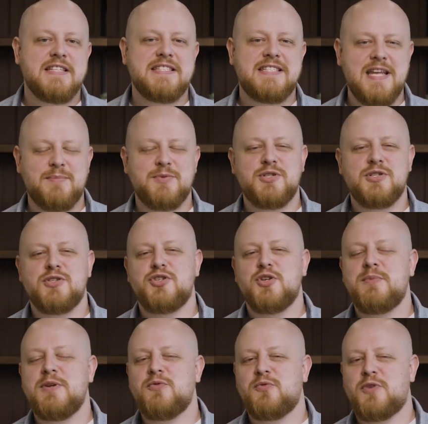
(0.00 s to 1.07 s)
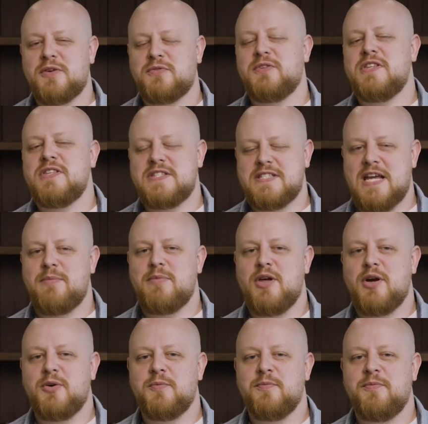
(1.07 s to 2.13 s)
The steps should be roughly the same
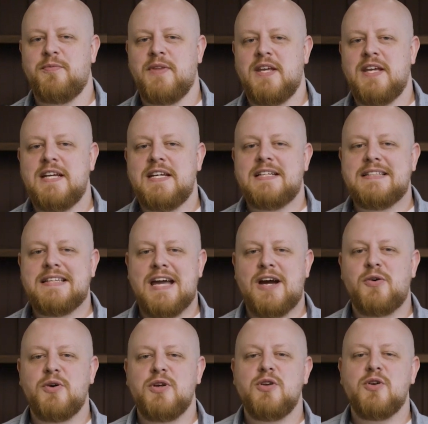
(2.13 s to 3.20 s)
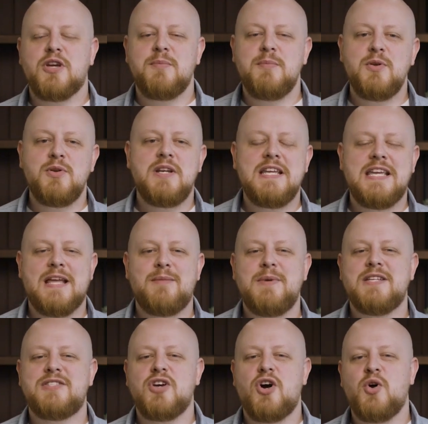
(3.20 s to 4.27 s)
though. Now, your community can
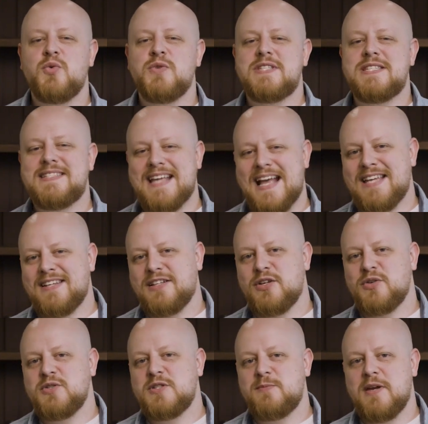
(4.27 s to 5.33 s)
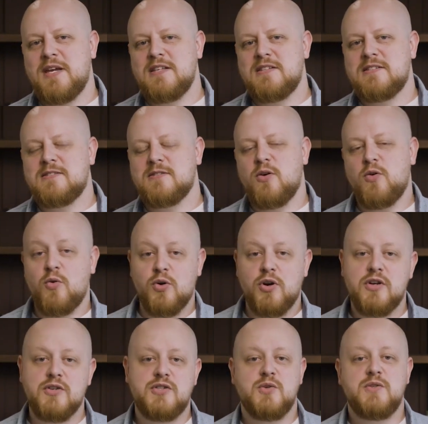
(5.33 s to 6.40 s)
be its own standalone space
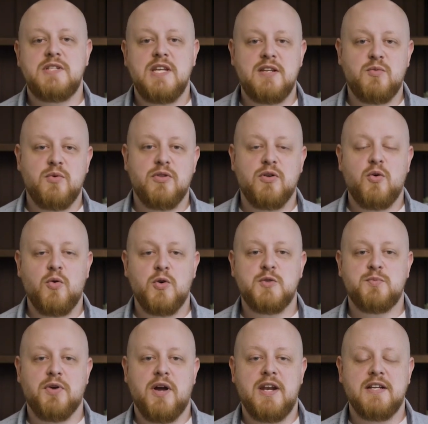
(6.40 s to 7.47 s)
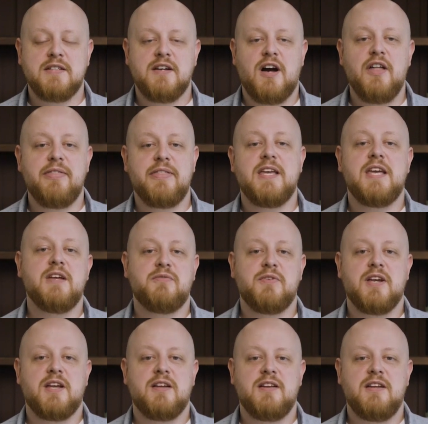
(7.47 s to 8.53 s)
or associated with a course product on
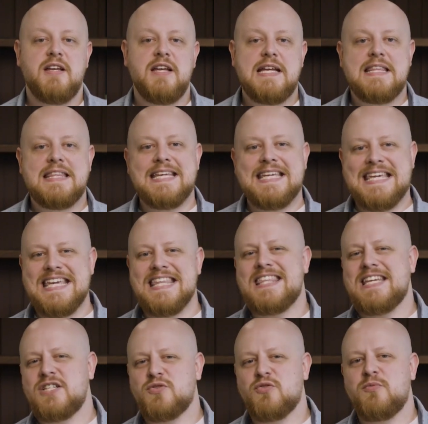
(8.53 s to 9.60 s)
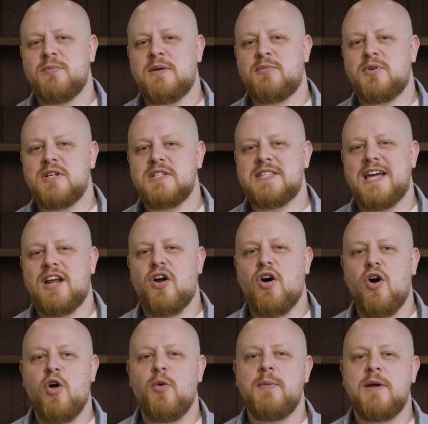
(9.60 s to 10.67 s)
Thinkific. The key thing to remember is that
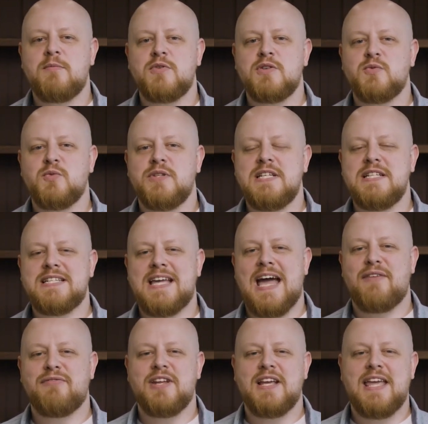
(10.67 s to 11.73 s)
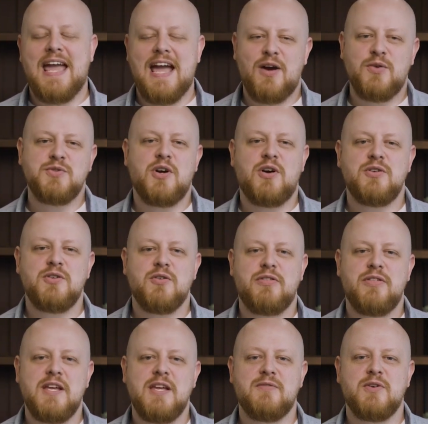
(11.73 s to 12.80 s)
all members will need to have an account on your
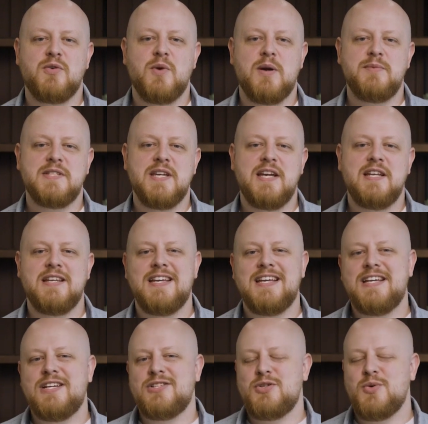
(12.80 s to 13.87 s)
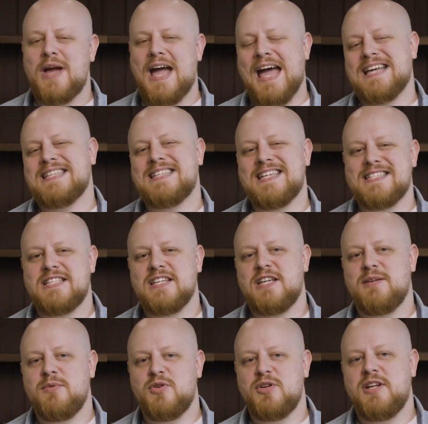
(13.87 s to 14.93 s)
Thinkific website to access the
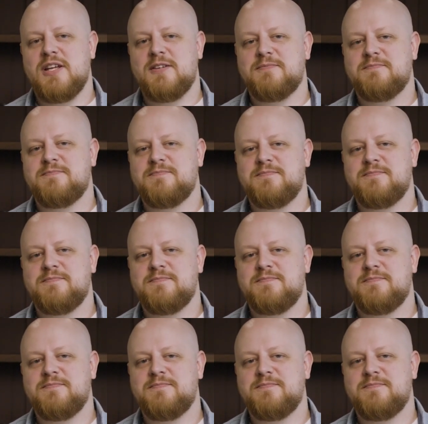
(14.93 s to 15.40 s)
community.